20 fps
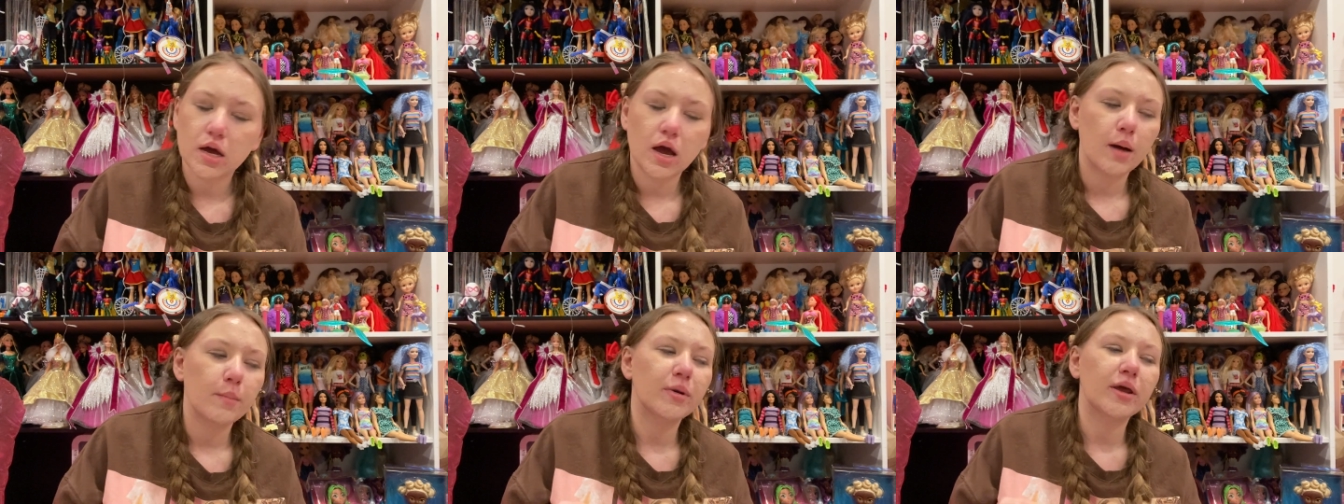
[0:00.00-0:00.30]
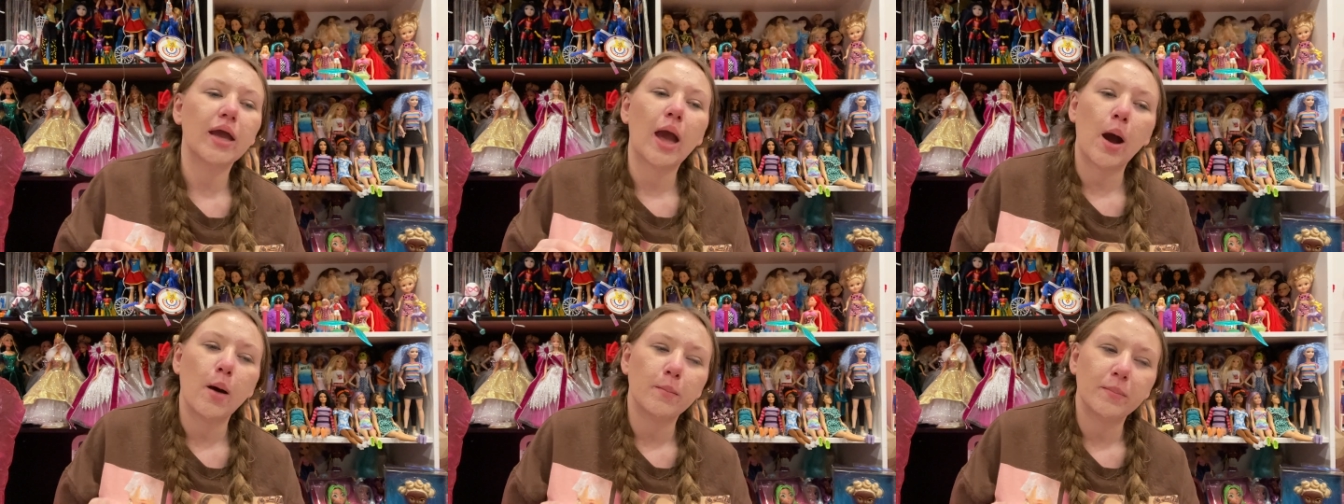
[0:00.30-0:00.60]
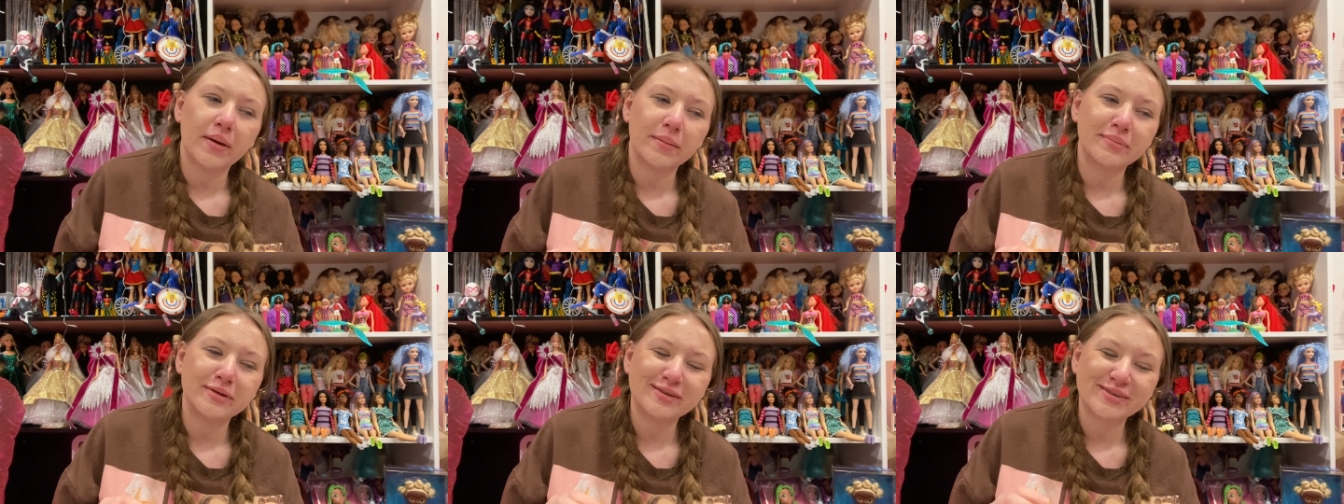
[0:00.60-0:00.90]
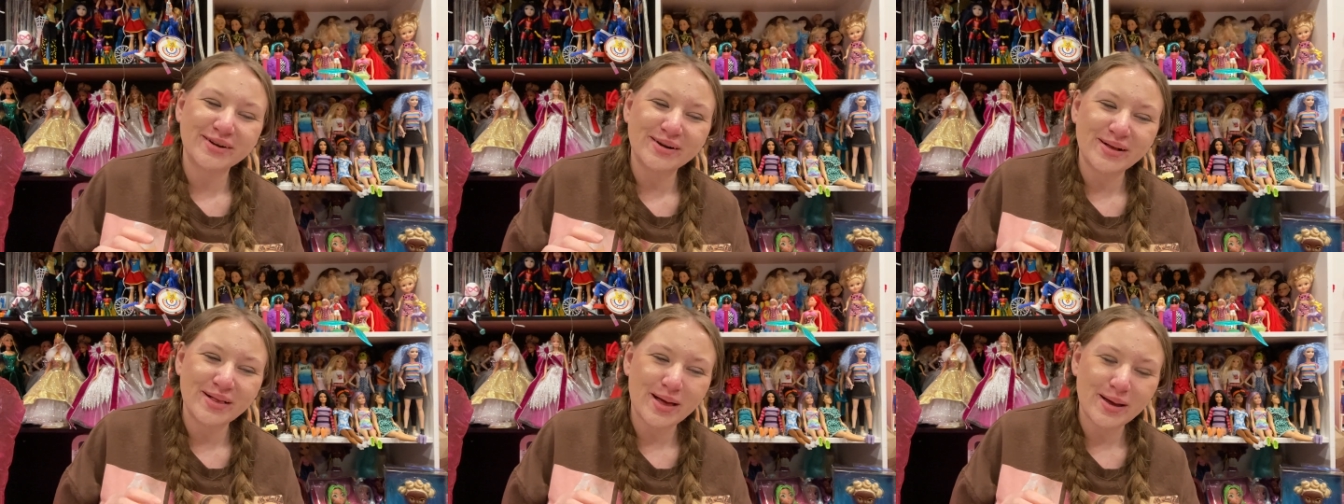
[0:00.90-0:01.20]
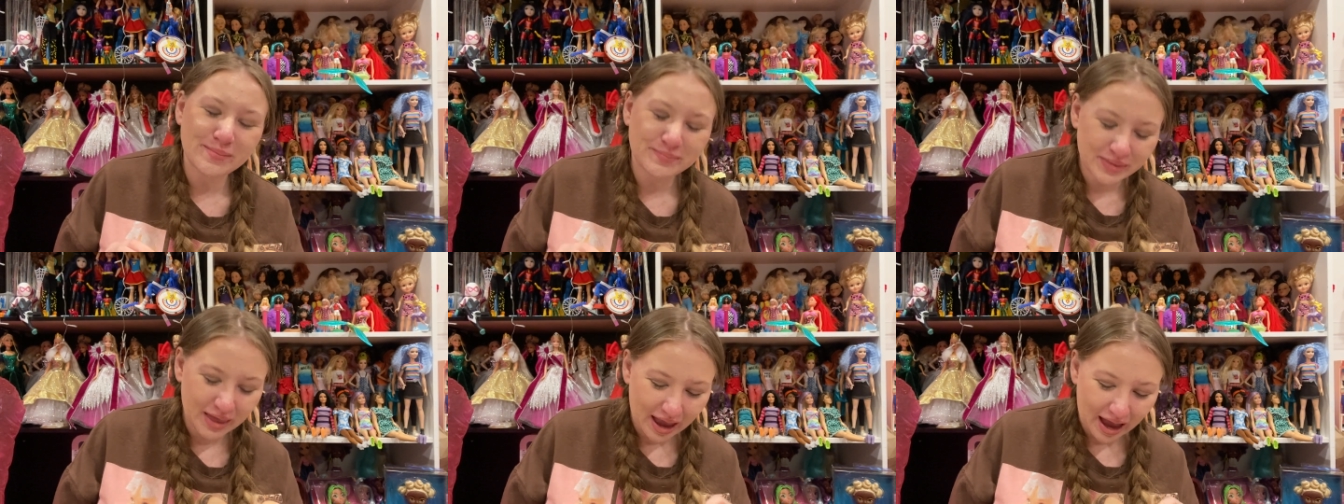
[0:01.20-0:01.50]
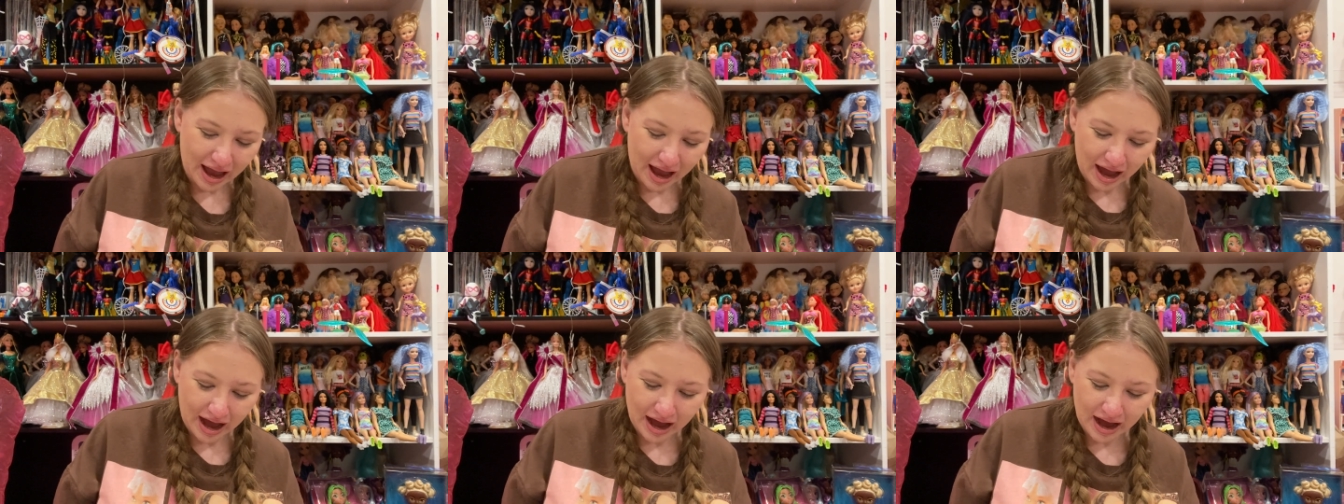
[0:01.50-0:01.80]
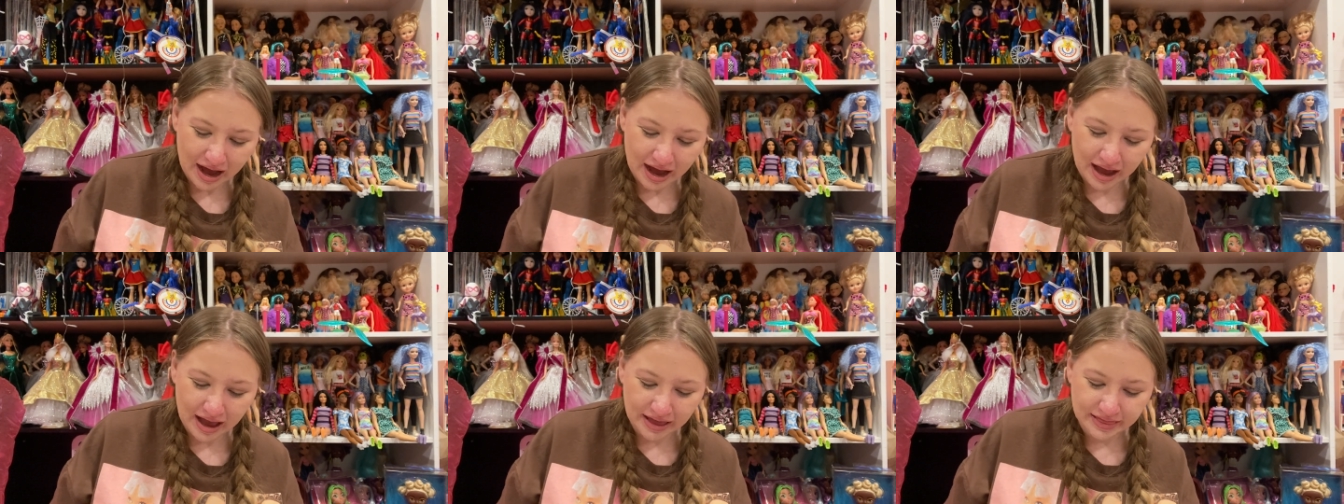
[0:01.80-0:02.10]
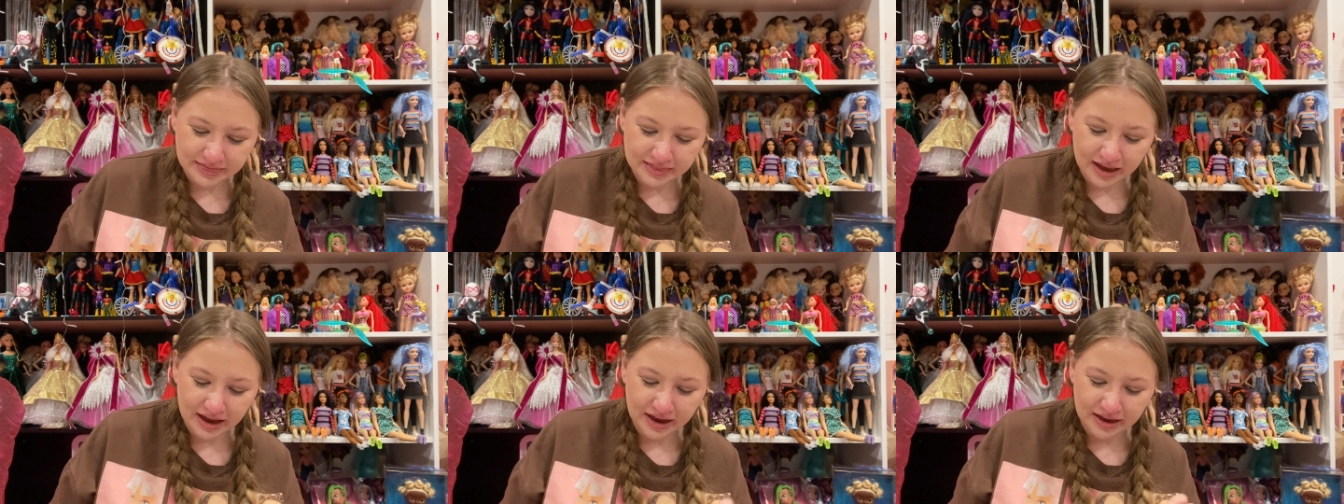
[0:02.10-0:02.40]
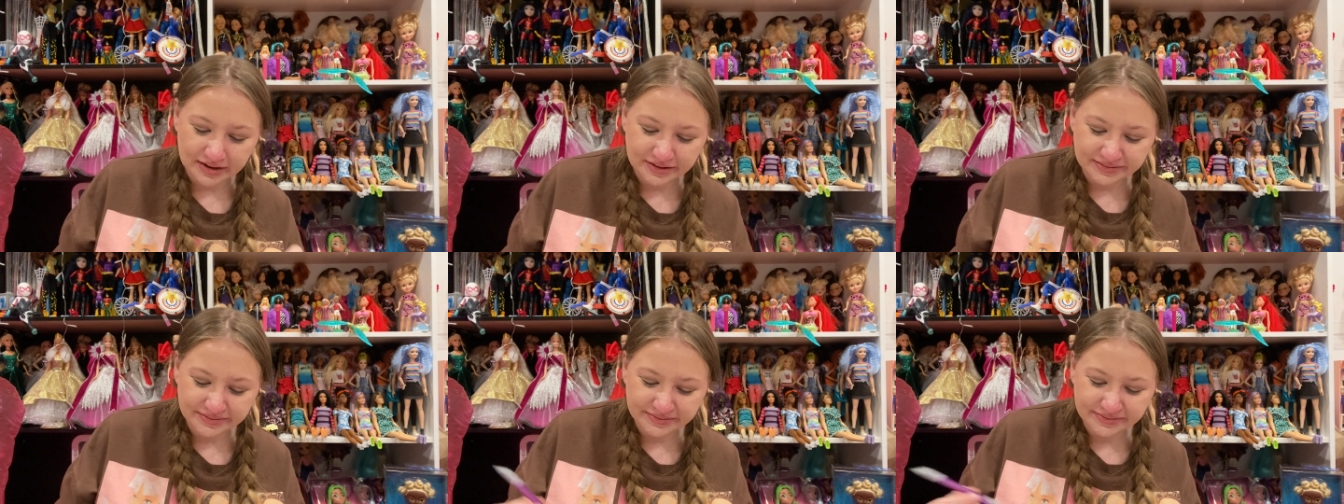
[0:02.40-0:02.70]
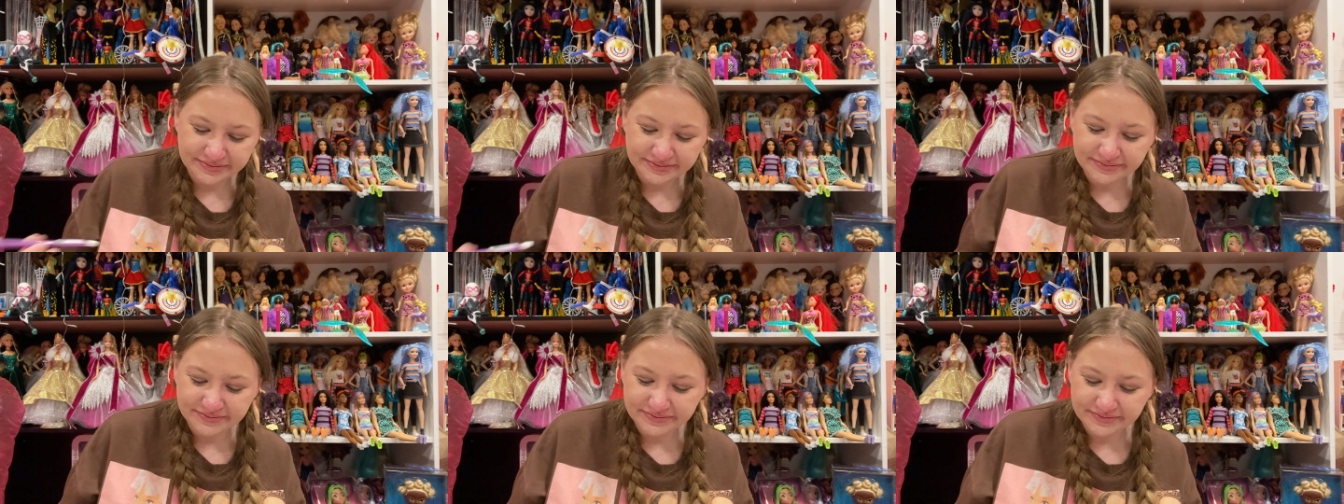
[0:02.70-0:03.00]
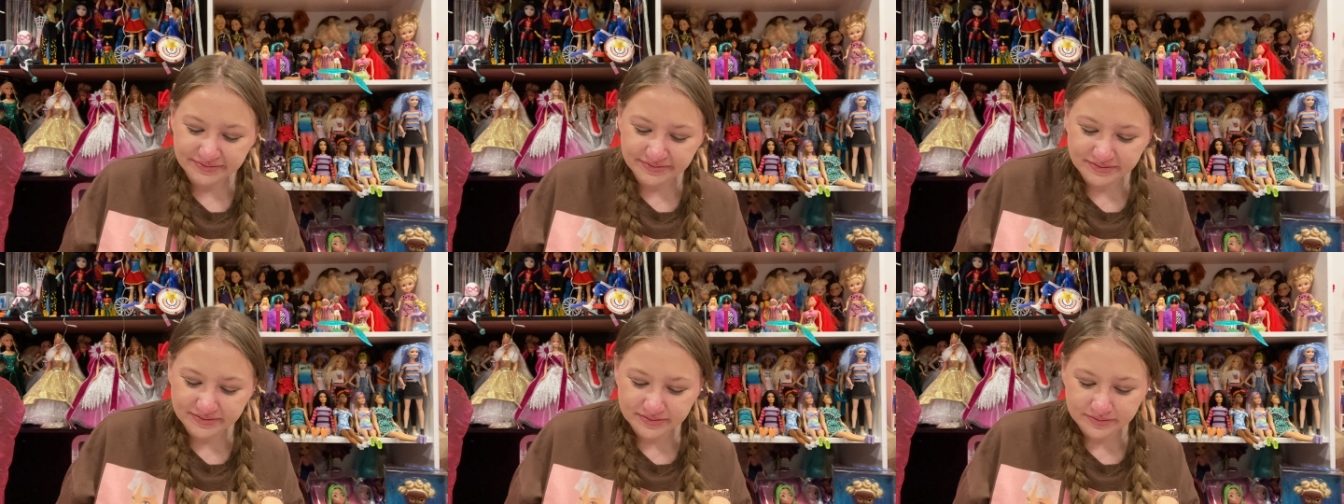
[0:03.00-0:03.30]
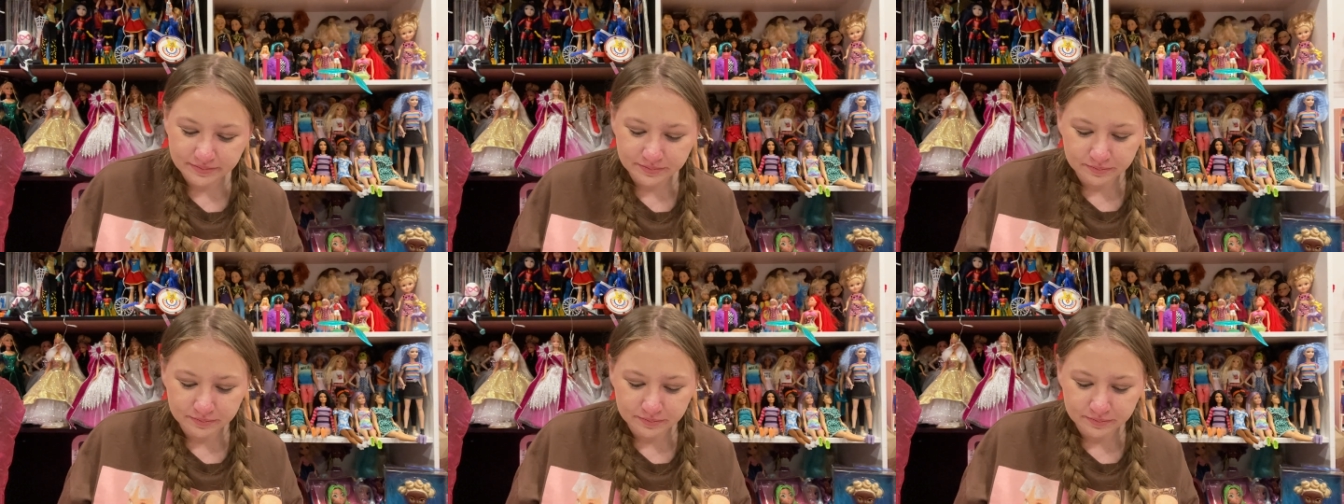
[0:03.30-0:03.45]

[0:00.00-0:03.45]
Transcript: an account babysitter club. Uh, and then,